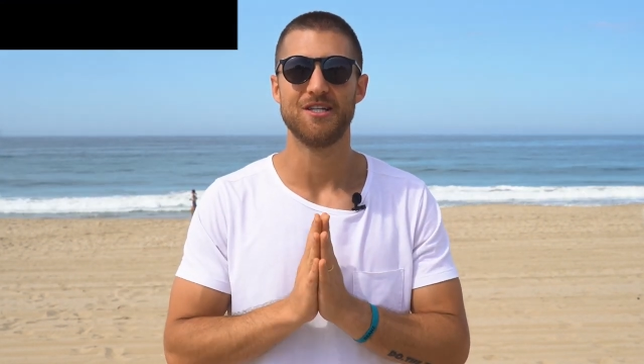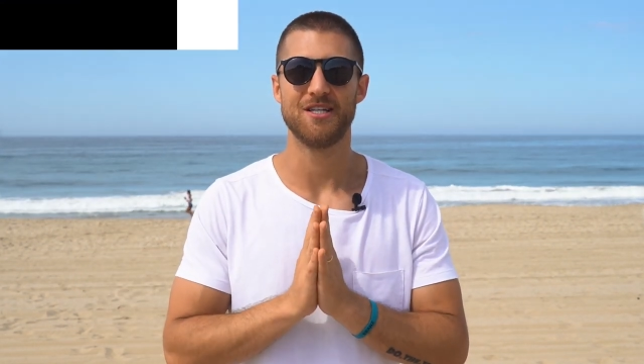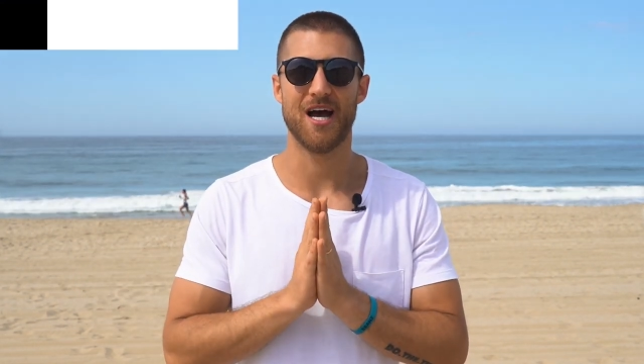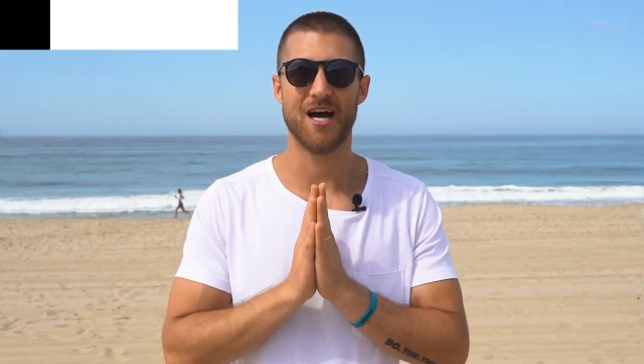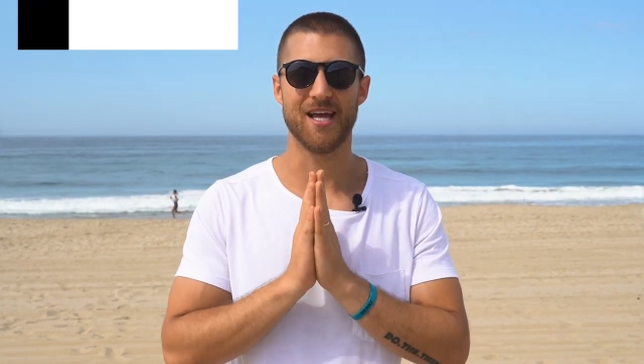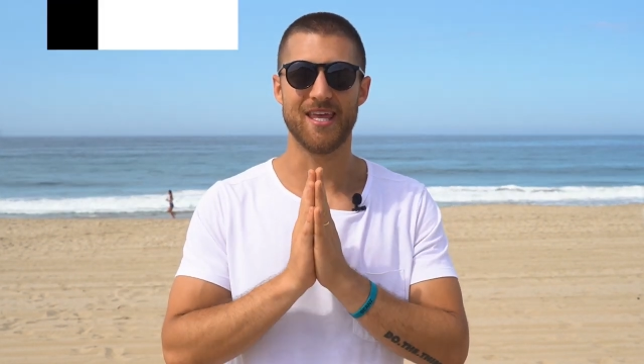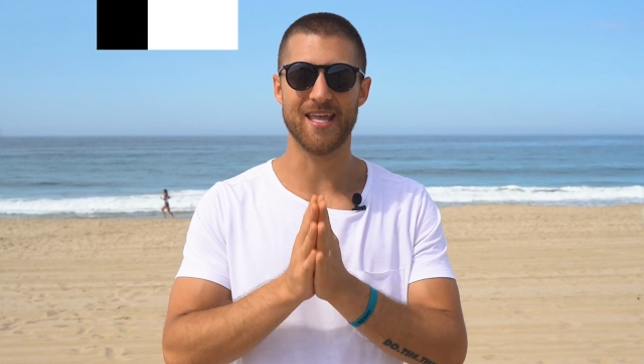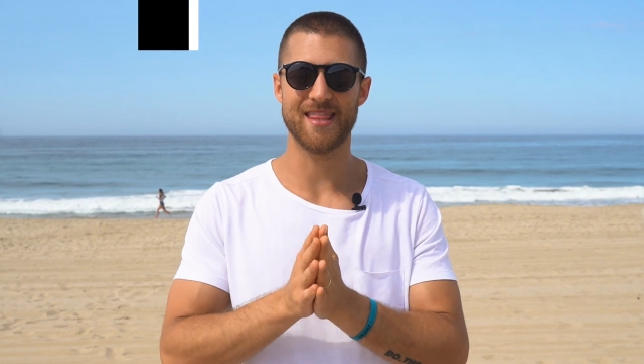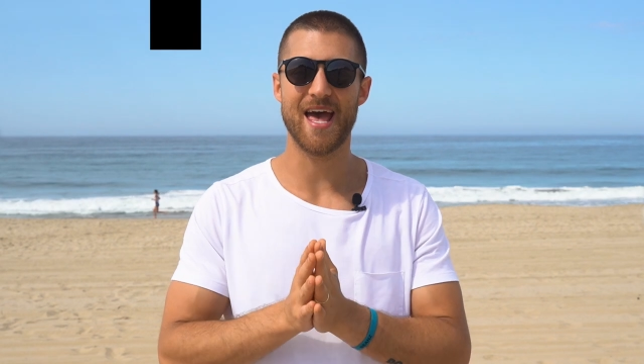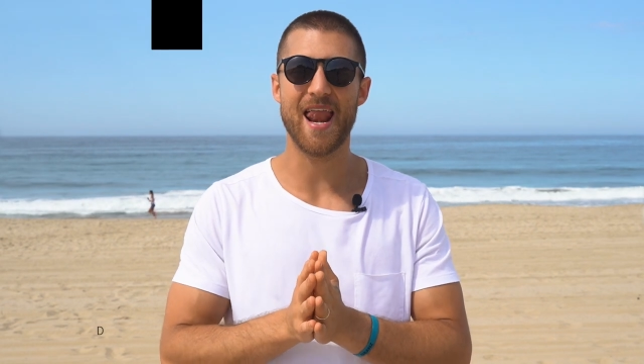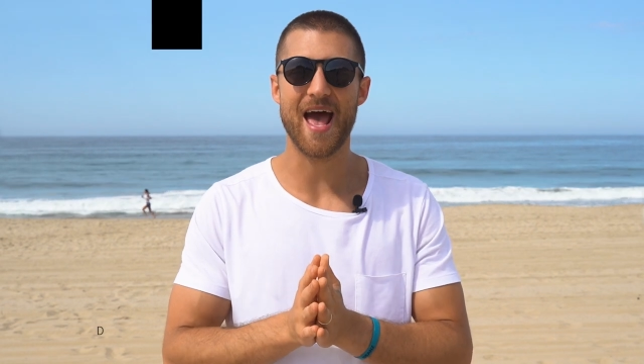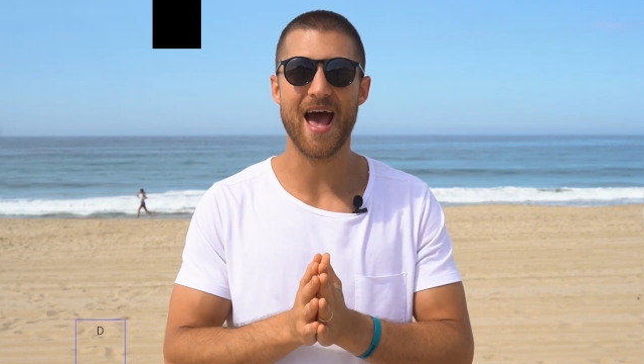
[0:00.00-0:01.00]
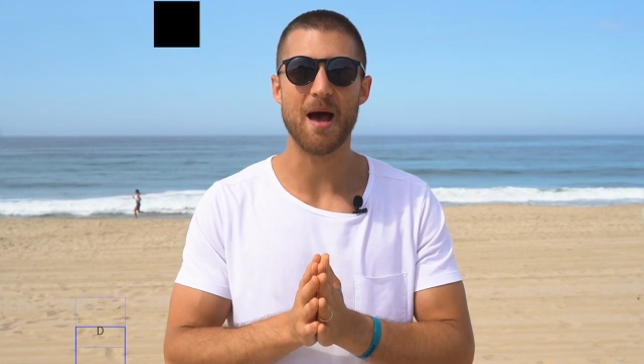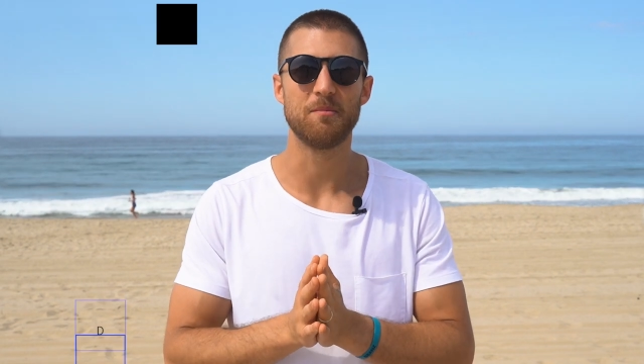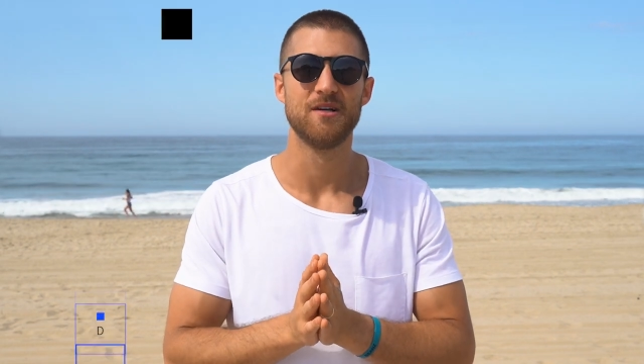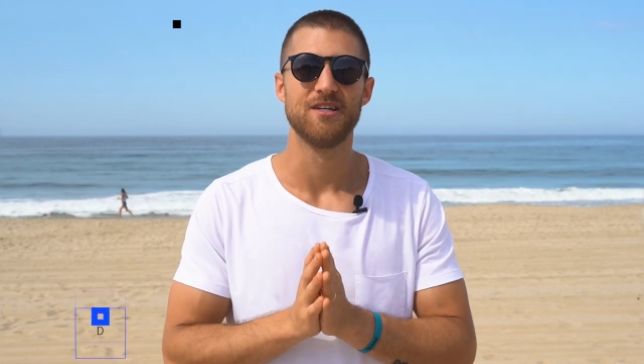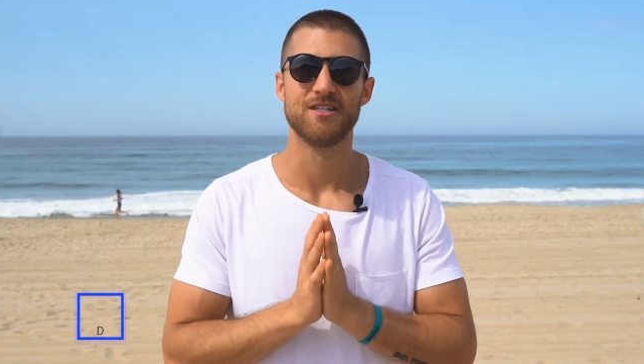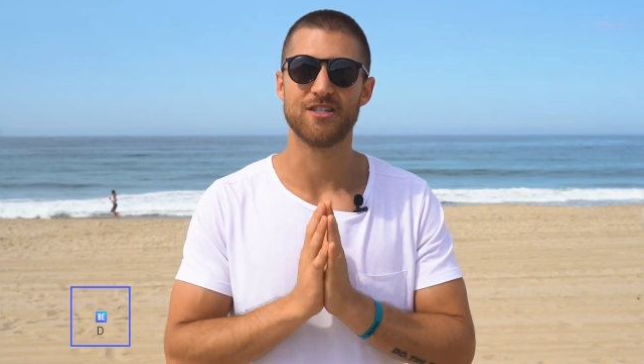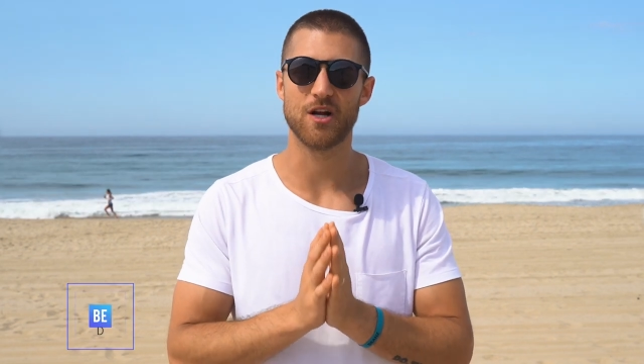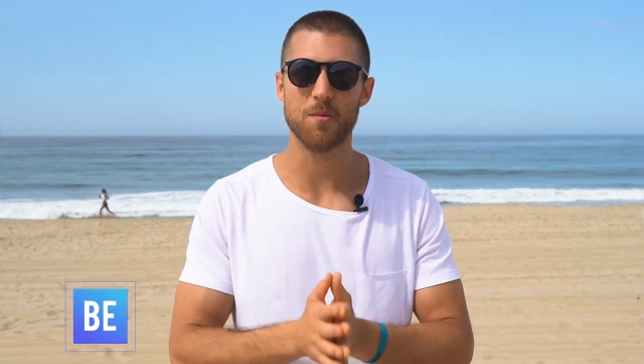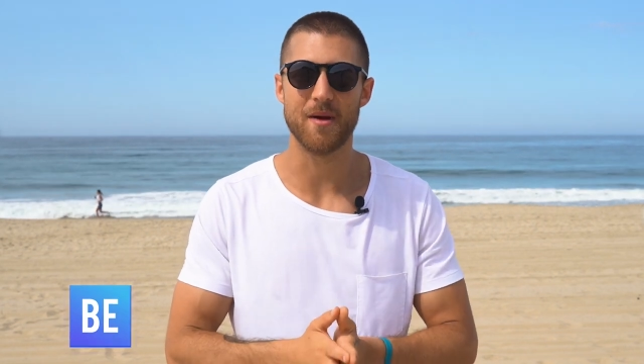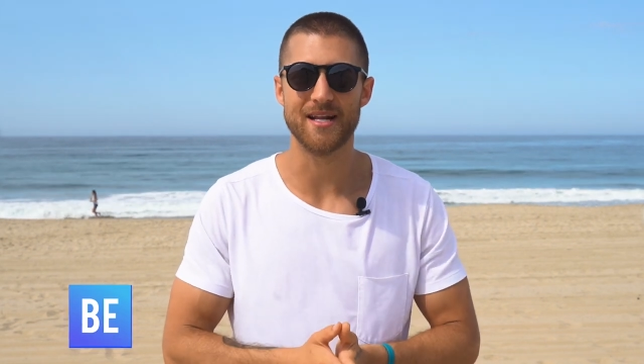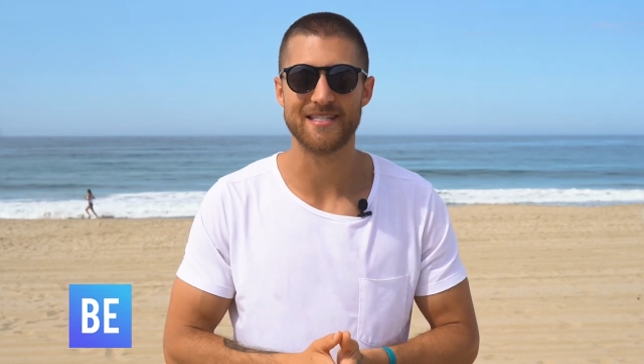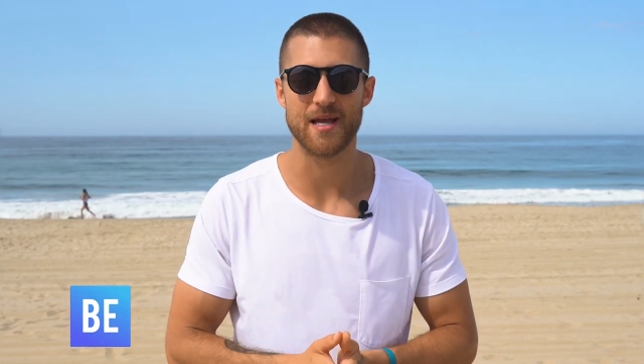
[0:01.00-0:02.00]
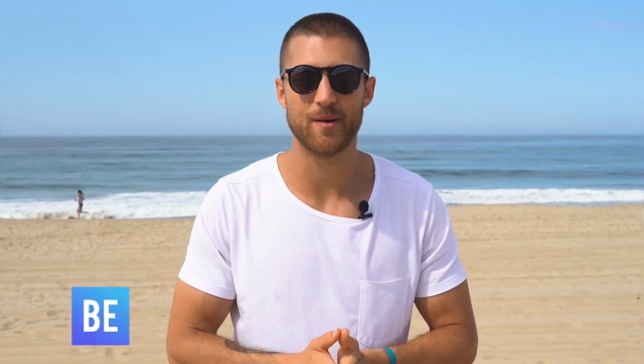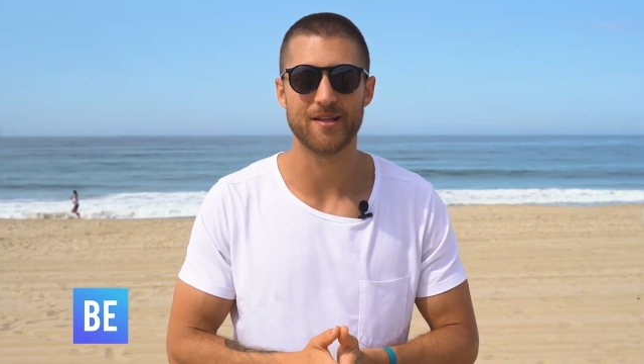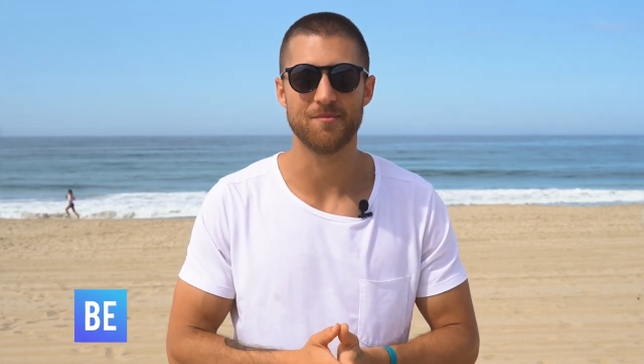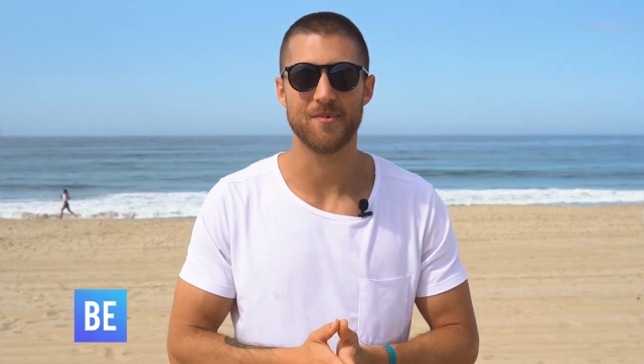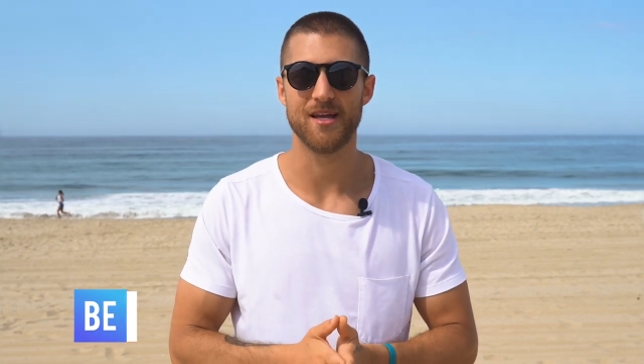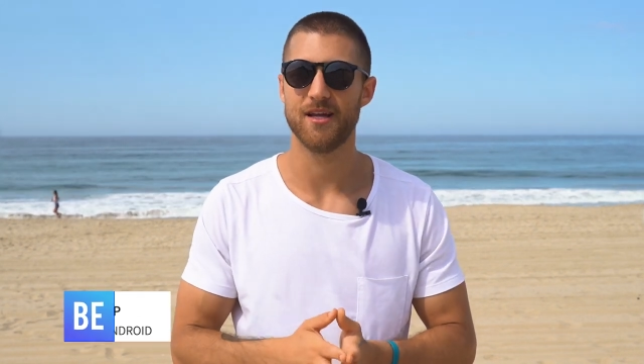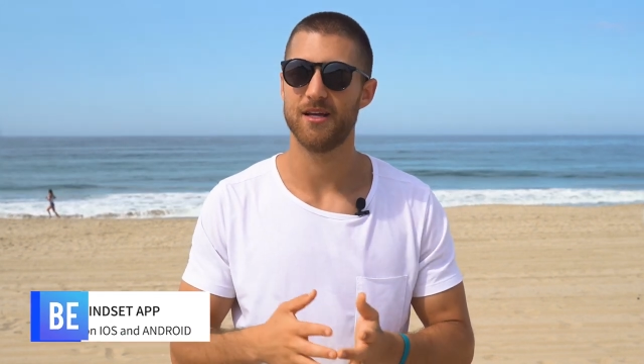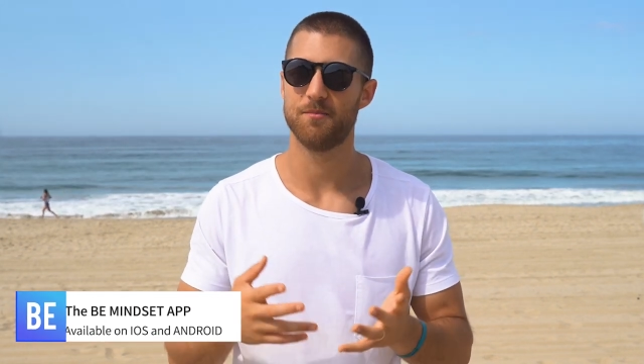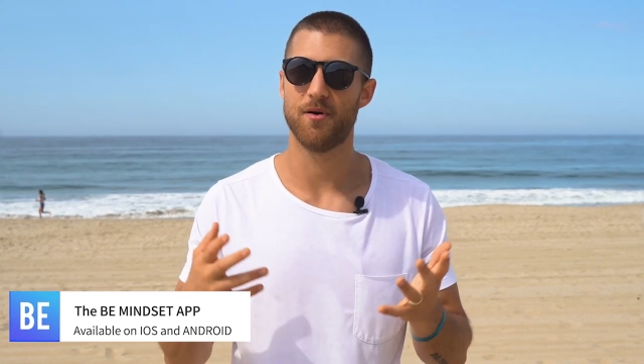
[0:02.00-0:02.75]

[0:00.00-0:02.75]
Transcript: uh, get that app, start meditating with me,